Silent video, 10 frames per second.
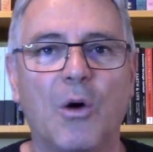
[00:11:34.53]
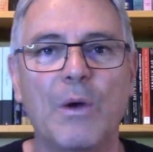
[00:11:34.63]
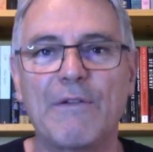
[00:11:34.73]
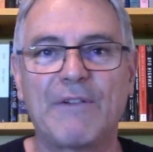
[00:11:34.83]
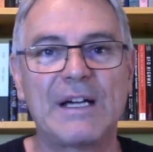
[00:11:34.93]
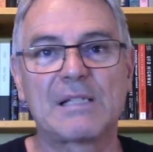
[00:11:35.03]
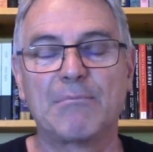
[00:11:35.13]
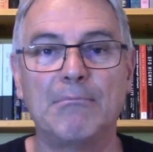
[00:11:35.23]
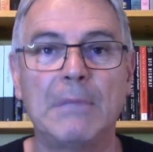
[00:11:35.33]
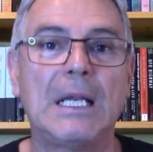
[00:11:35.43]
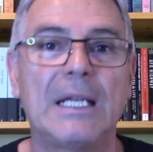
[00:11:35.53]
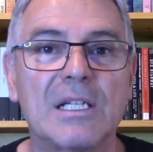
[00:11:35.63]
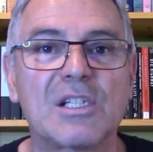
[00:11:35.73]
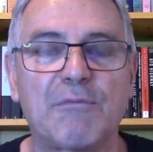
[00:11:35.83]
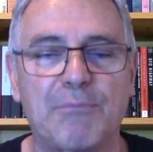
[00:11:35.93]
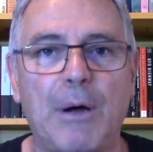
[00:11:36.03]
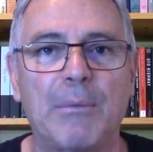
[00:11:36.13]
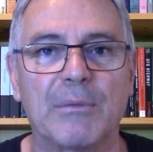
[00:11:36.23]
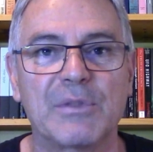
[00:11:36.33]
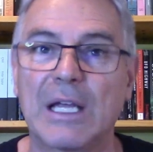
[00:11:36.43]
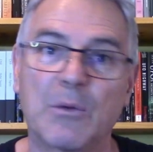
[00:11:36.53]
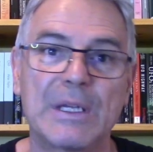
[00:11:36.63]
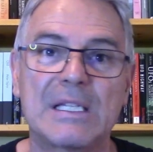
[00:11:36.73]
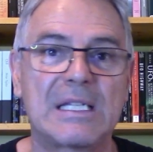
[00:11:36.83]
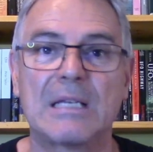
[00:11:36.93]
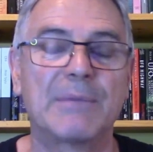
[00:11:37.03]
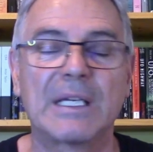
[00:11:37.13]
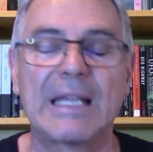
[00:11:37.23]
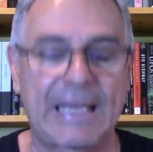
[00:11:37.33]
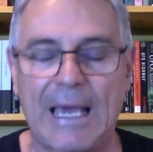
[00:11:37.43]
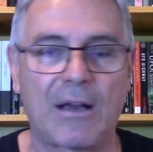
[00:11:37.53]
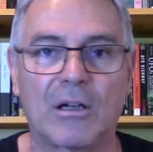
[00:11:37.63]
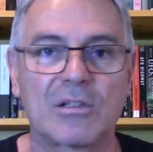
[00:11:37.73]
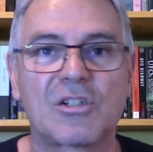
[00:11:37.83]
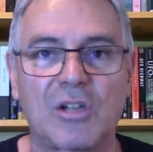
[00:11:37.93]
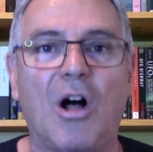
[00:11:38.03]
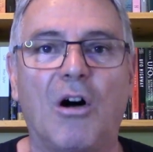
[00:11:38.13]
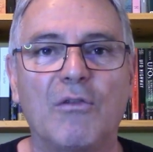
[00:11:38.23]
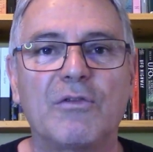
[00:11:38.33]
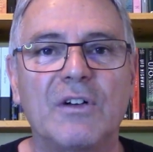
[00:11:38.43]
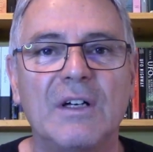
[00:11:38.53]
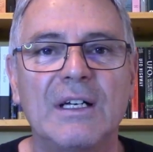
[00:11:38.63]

we face millions of problems that we seemingly cannot solve.